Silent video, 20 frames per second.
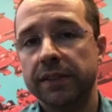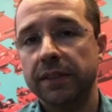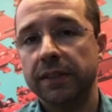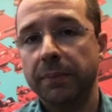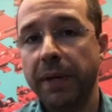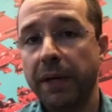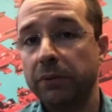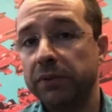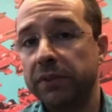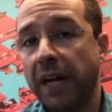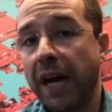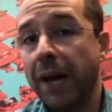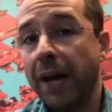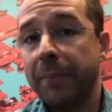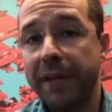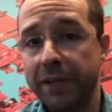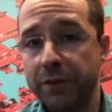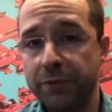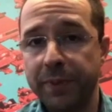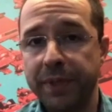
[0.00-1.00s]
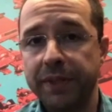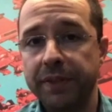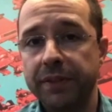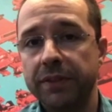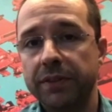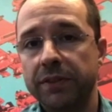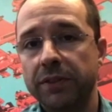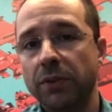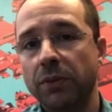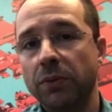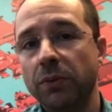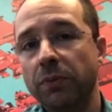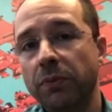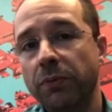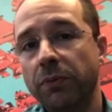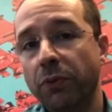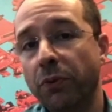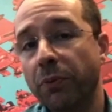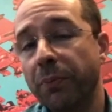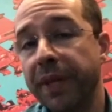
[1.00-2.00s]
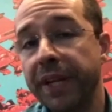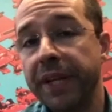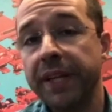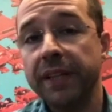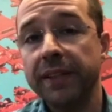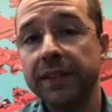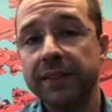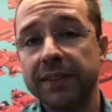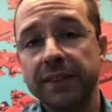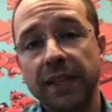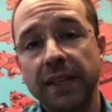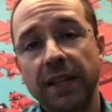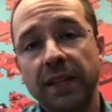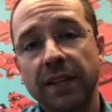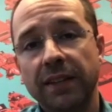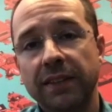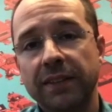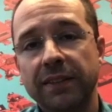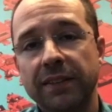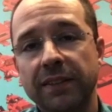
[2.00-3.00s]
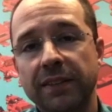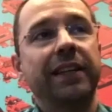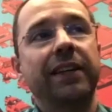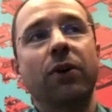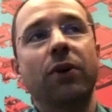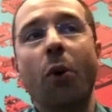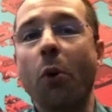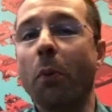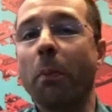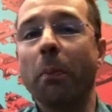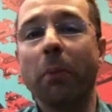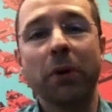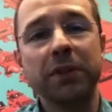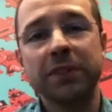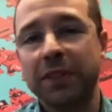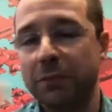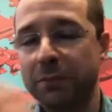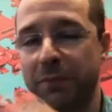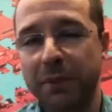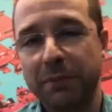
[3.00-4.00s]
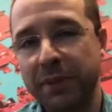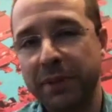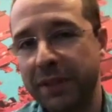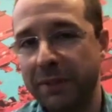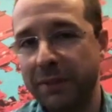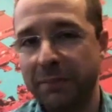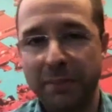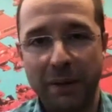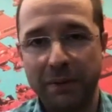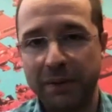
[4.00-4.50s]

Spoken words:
about time management. So for meetings, there's like whole books have been written about